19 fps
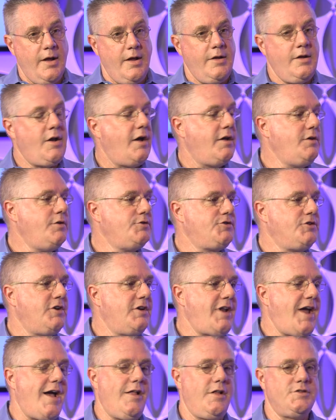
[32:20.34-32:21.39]
you know, I use an
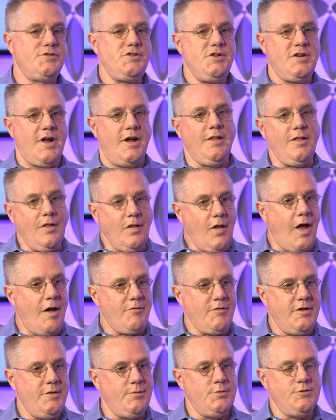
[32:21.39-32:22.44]
analogy and I love
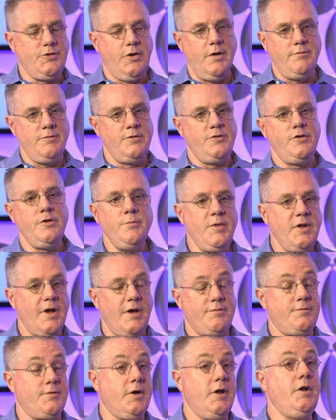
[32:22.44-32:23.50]
it. It was given to me. I
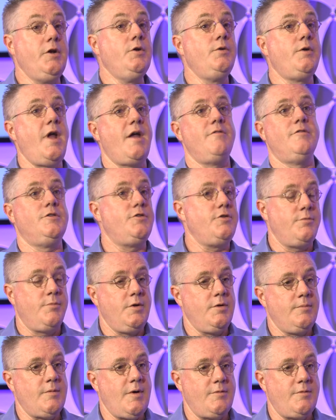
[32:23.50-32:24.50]
forget who gave it to me.